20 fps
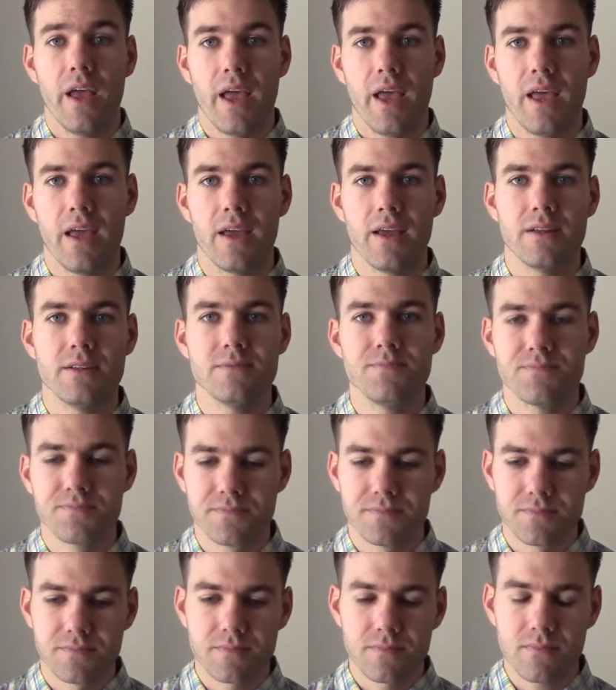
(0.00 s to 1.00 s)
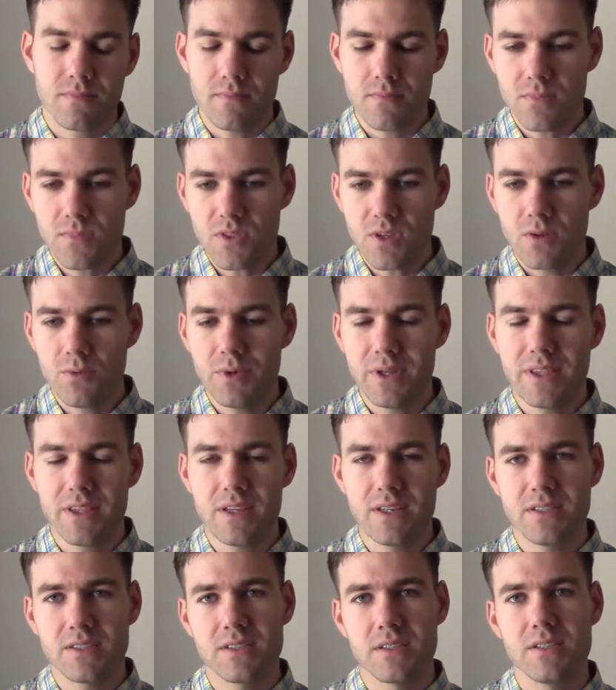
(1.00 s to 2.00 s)
And with
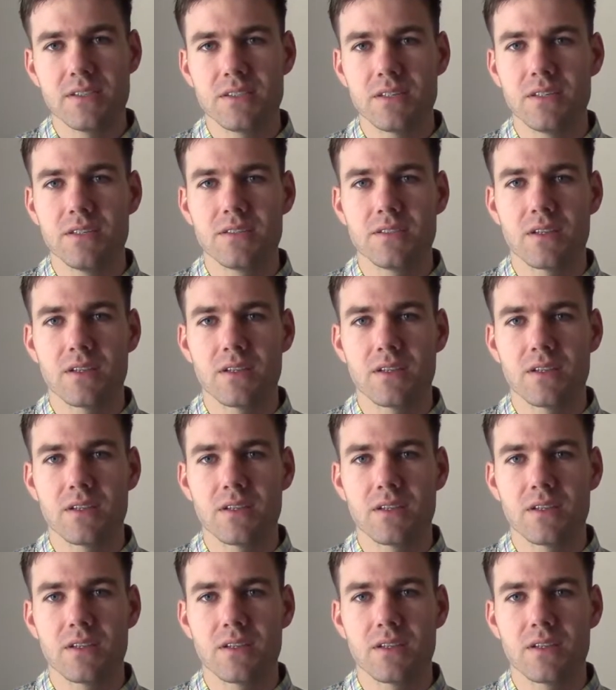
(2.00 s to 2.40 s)
this is